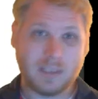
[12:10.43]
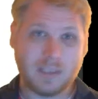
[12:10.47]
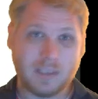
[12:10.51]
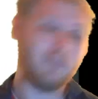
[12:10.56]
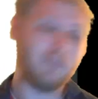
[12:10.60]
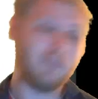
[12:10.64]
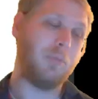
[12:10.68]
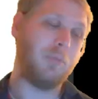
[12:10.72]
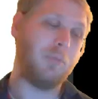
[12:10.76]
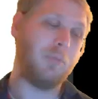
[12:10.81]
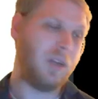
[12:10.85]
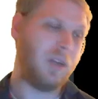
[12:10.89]
save it
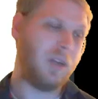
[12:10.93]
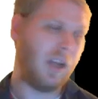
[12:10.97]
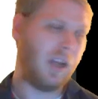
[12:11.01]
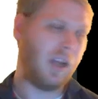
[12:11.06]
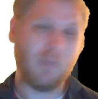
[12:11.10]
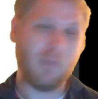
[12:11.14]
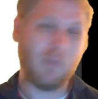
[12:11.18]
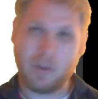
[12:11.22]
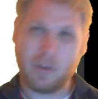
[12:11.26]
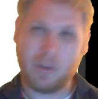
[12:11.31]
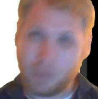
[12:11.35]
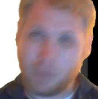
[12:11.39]
to
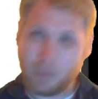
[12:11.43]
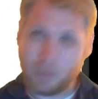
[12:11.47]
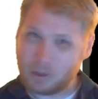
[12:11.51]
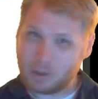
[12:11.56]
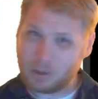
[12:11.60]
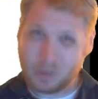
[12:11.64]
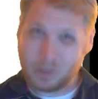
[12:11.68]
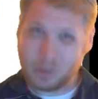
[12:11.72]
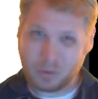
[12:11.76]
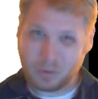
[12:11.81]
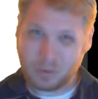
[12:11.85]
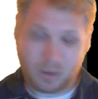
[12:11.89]
PDF, whatever they want to
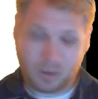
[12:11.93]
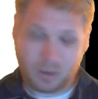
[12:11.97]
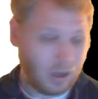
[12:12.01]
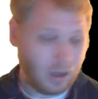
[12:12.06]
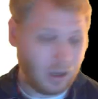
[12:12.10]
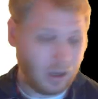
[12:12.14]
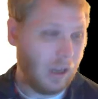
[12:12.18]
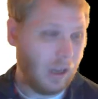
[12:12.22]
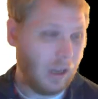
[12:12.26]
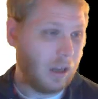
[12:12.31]
do with it,